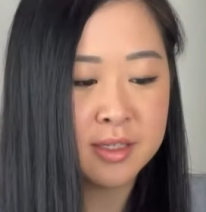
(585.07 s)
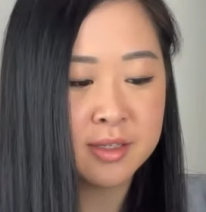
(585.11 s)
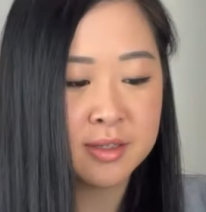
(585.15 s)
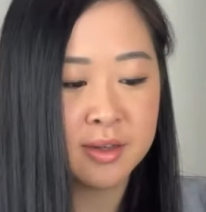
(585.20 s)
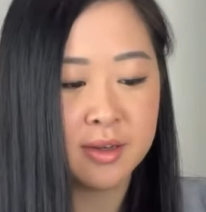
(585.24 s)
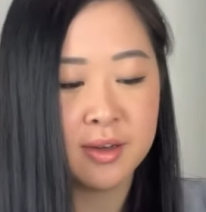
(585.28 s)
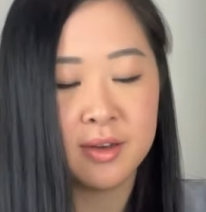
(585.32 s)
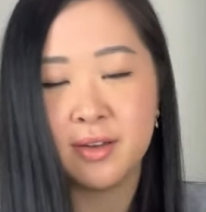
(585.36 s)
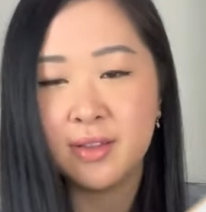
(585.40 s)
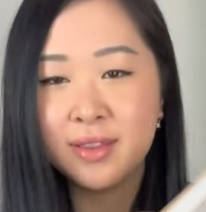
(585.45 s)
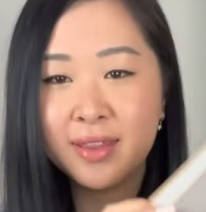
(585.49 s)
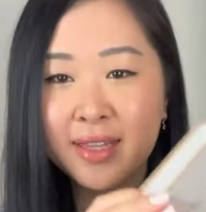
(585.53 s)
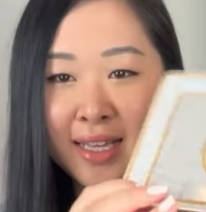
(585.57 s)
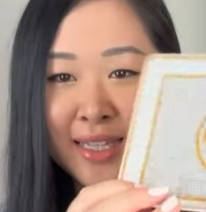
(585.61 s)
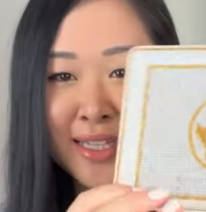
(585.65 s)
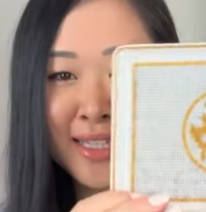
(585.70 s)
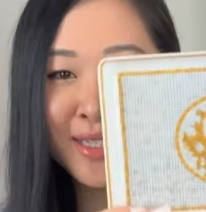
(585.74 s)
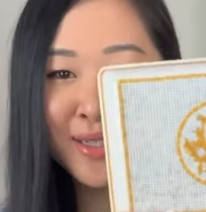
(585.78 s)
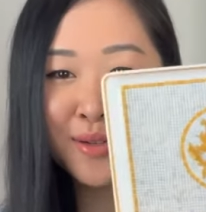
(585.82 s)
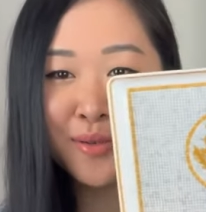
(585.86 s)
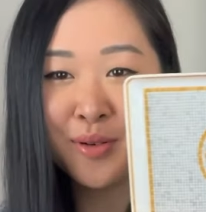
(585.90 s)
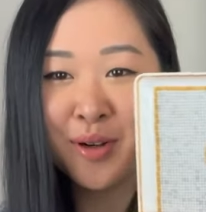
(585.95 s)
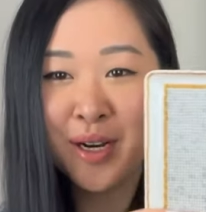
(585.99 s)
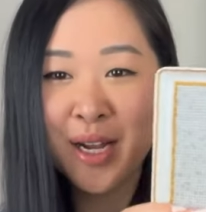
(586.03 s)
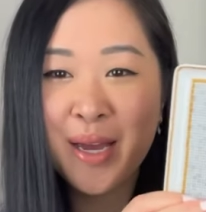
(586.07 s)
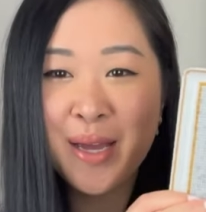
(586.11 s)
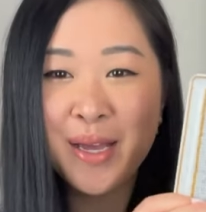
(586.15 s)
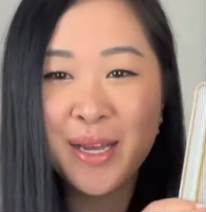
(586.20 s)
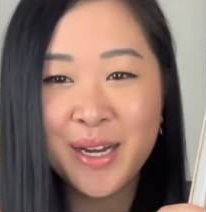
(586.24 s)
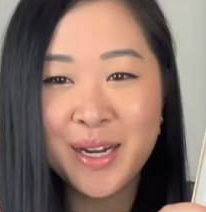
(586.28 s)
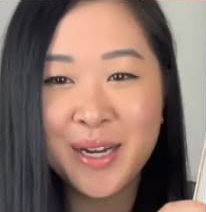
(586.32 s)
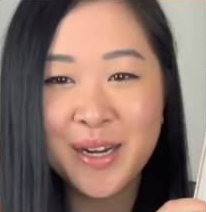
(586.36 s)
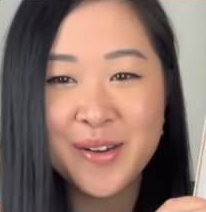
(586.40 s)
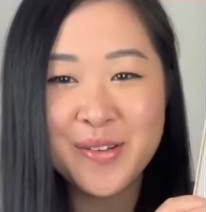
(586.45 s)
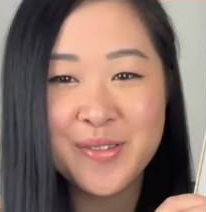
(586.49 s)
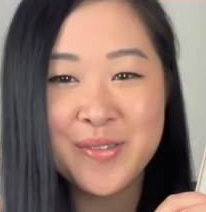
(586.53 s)
So that's what I
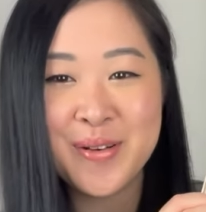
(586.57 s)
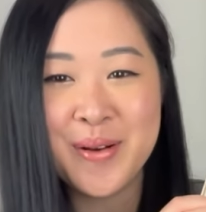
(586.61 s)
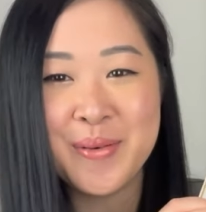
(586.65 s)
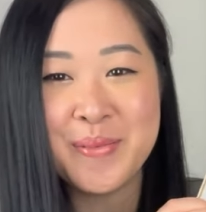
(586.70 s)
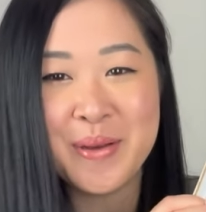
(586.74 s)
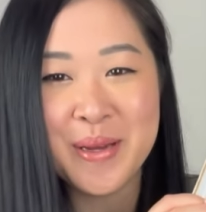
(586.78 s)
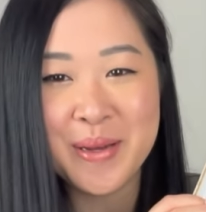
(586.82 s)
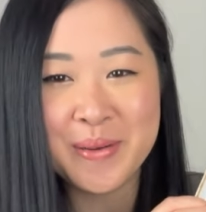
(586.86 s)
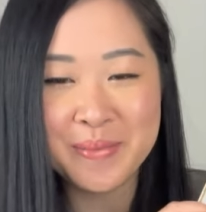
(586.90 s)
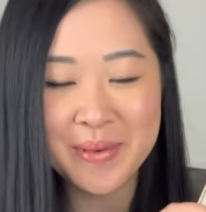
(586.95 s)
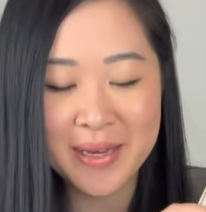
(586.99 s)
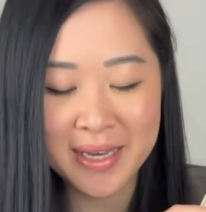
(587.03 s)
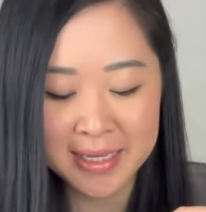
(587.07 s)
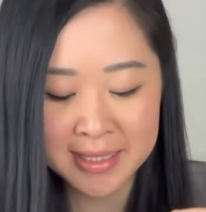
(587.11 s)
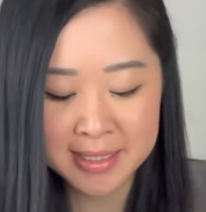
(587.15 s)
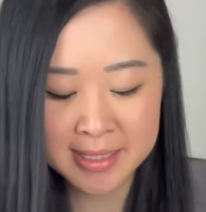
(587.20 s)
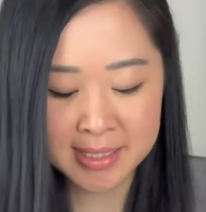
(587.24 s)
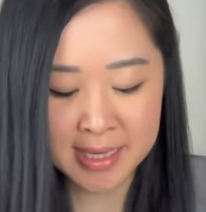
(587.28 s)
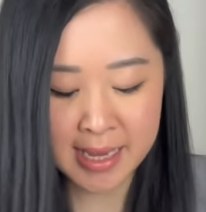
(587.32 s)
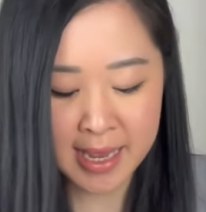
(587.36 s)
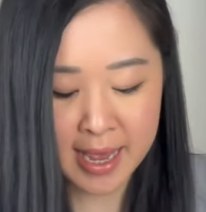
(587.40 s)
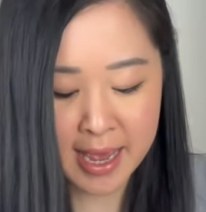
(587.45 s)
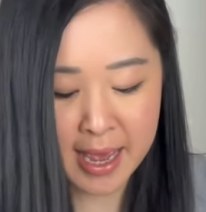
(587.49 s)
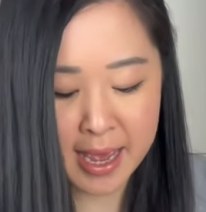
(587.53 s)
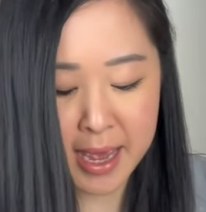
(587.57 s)
got from Hermes.